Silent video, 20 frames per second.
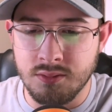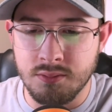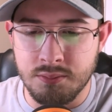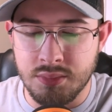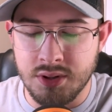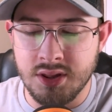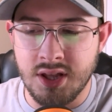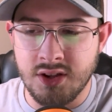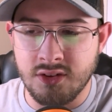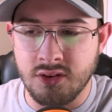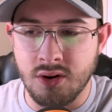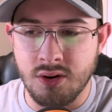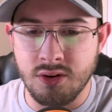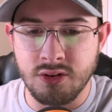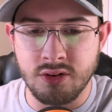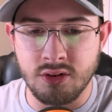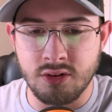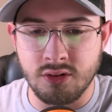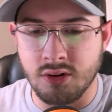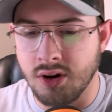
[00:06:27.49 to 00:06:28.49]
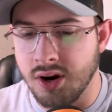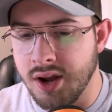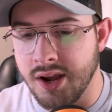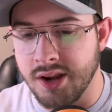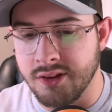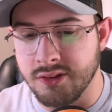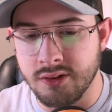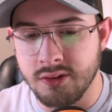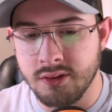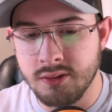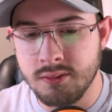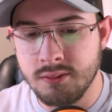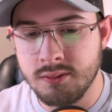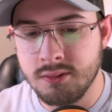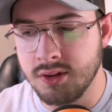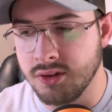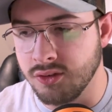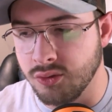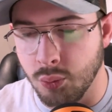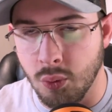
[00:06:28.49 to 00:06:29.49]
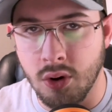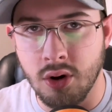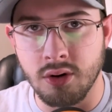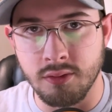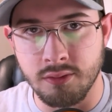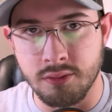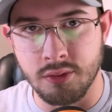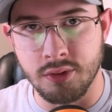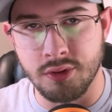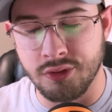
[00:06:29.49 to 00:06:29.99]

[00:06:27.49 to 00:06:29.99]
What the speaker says: be less harsh on your eyes is wonderful.